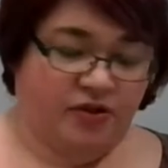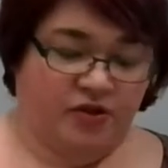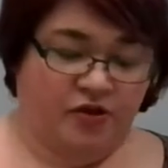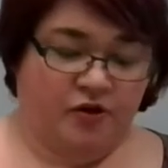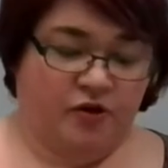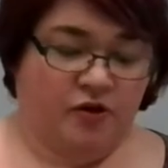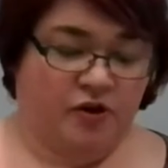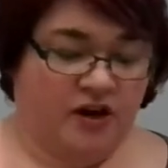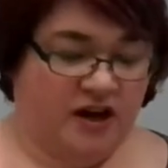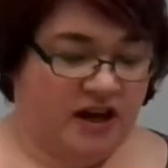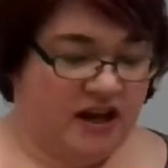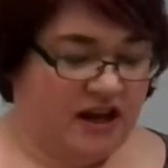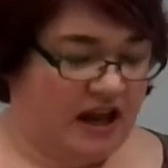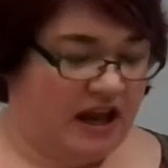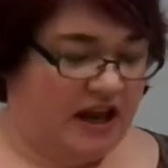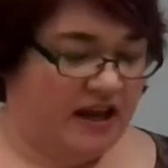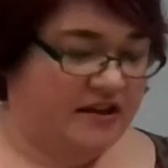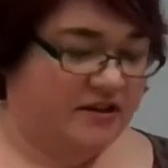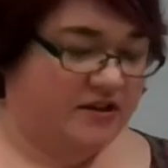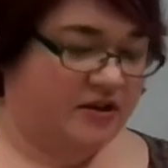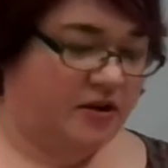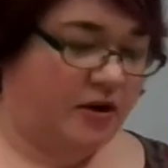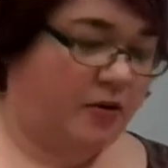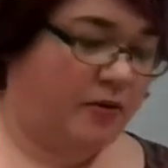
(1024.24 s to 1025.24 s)

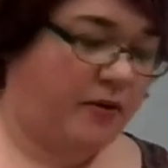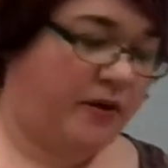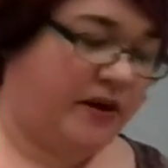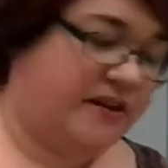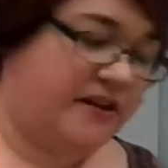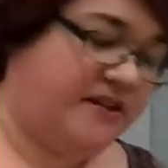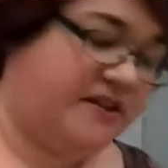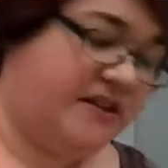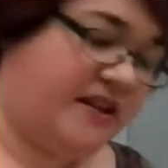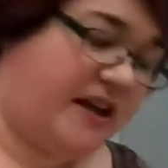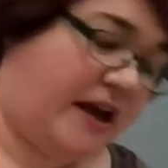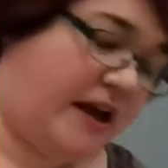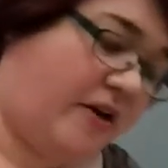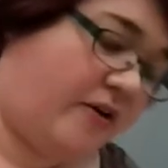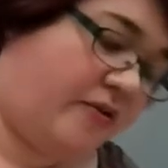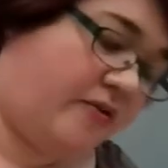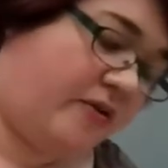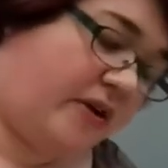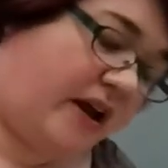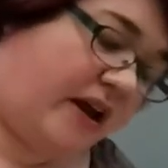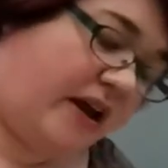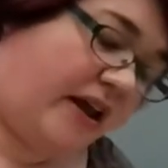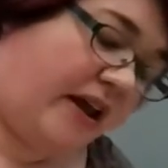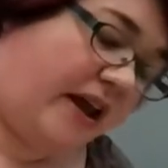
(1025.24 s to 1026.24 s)
38 going
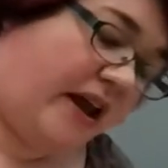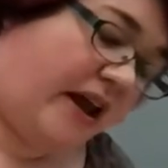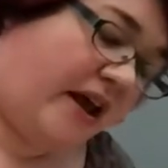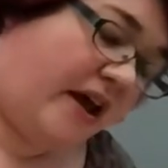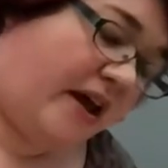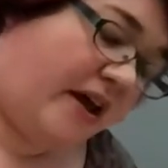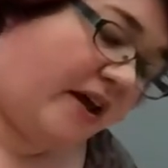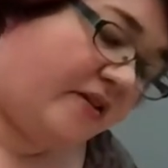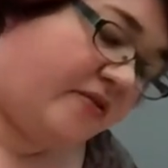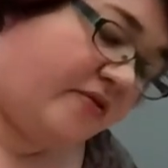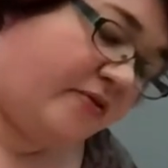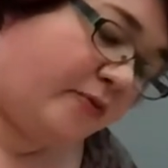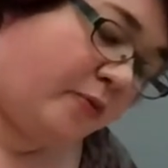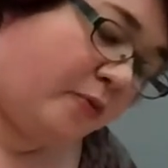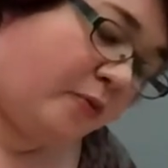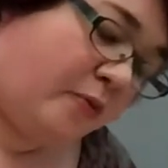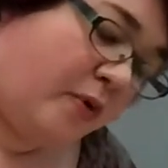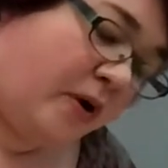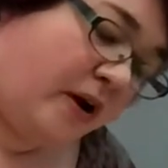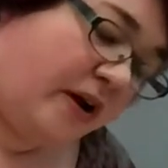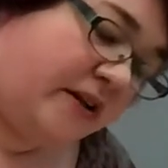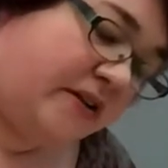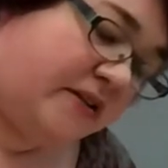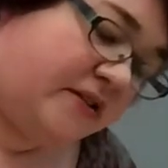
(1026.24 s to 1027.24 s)
down. I have
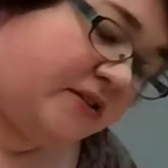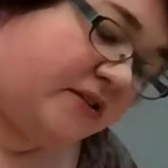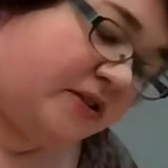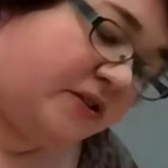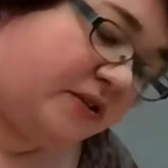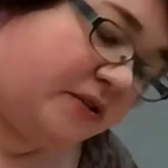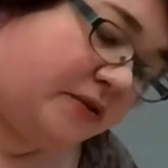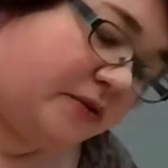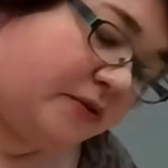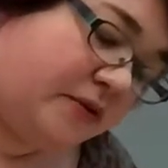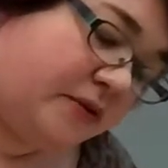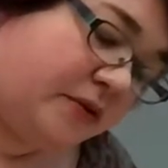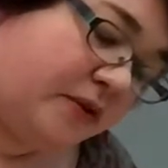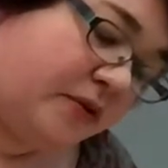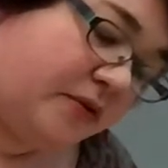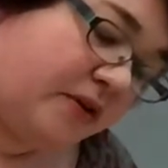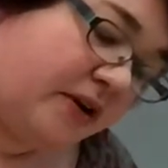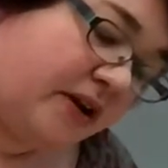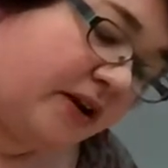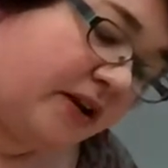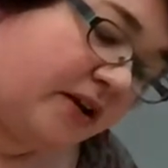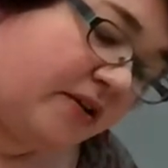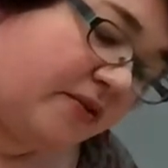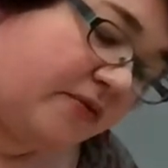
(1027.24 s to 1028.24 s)
1, 2,
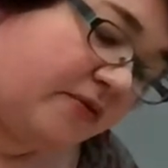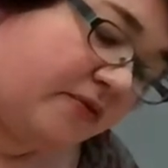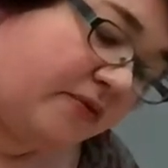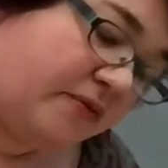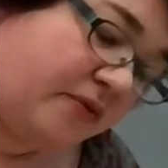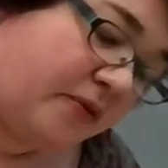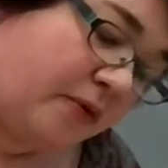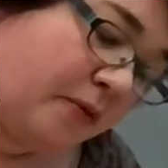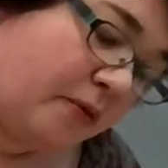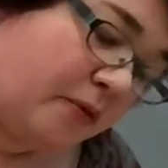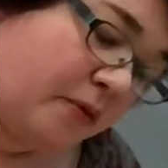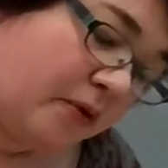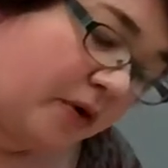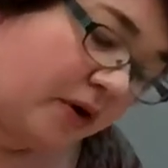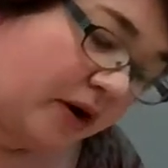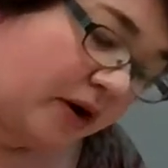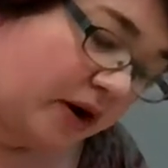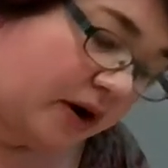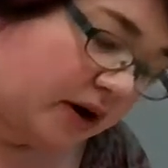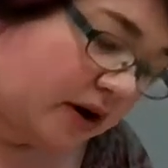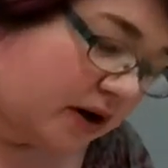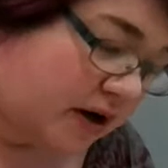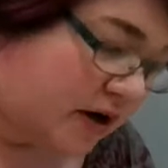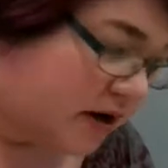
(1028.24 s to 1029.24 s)
3,
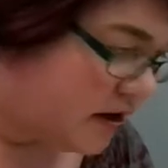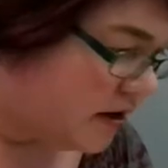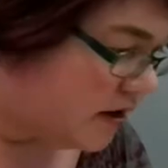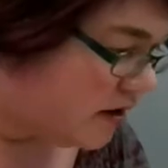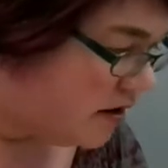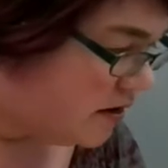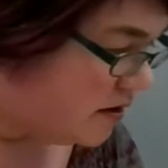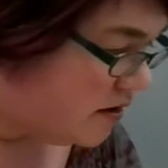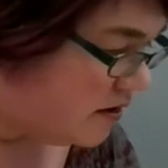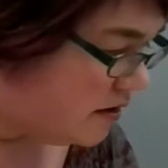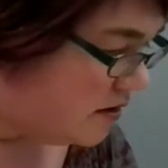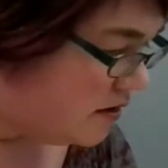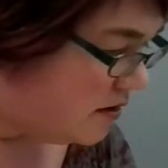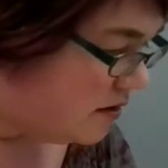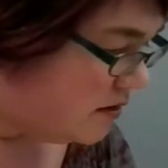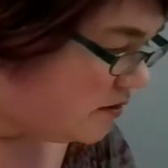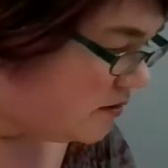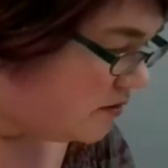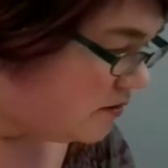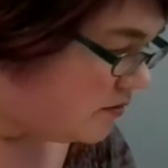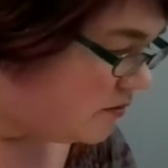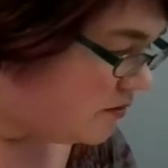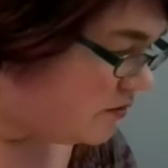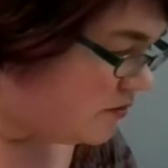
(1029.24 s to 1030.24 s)
4,
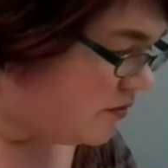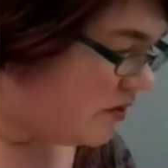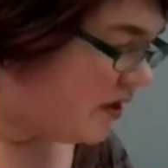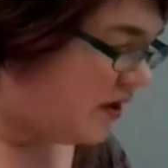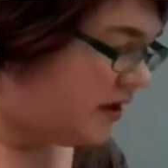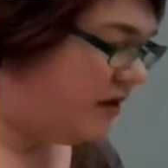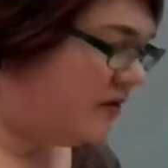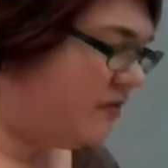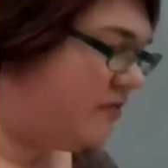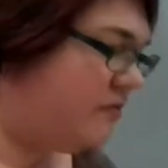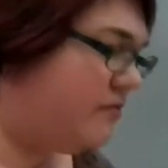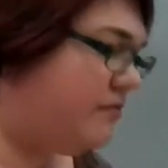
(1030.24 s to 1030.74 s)
right?